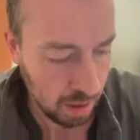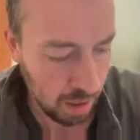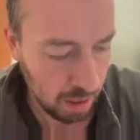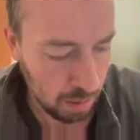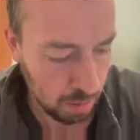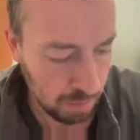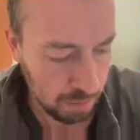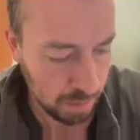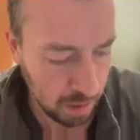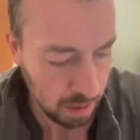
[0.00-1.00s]

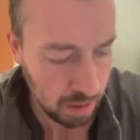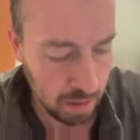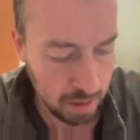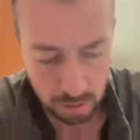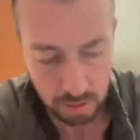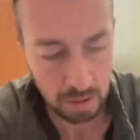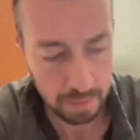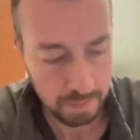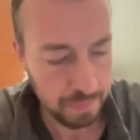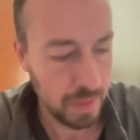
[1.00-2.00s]
Yaakov begid hanashe."
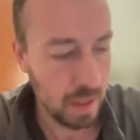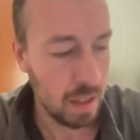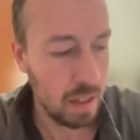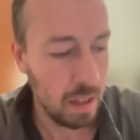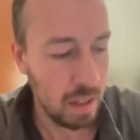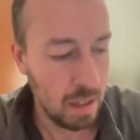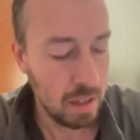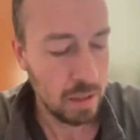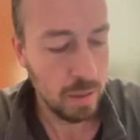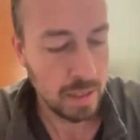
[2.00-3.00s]

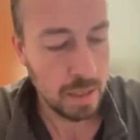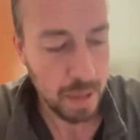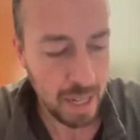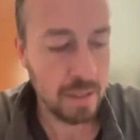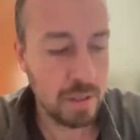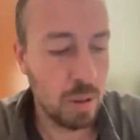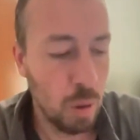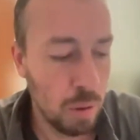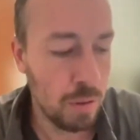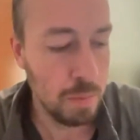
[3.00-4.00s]
So as he passed
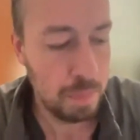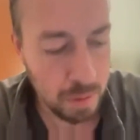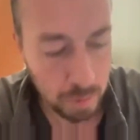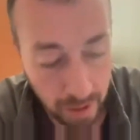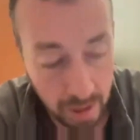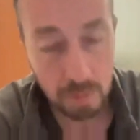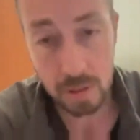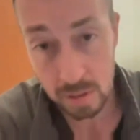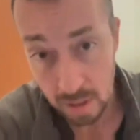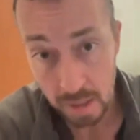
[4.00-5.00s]
over Penuel,
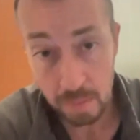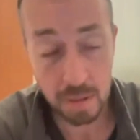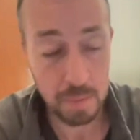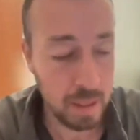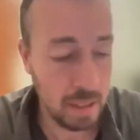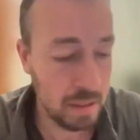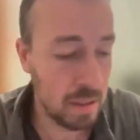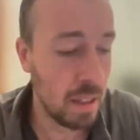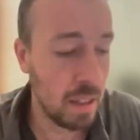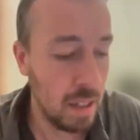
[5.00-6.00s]
which is the name of the
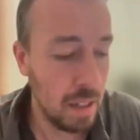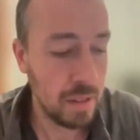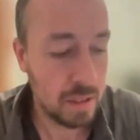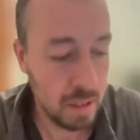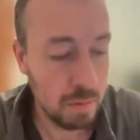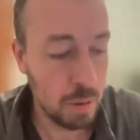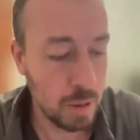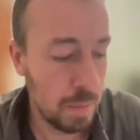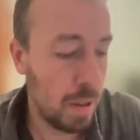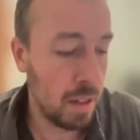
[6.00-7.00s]
place, the sun
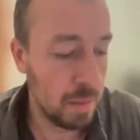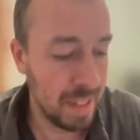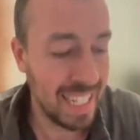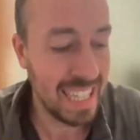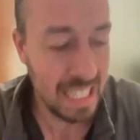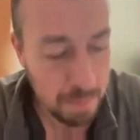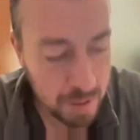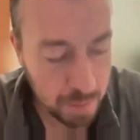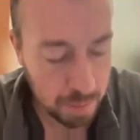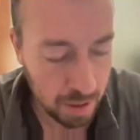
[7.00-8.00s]
rose upon him and he
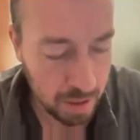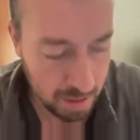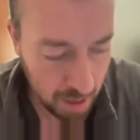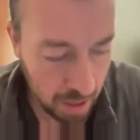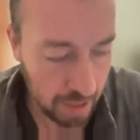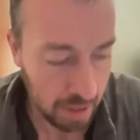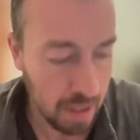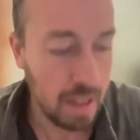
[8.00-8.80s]
limped upon his thigh.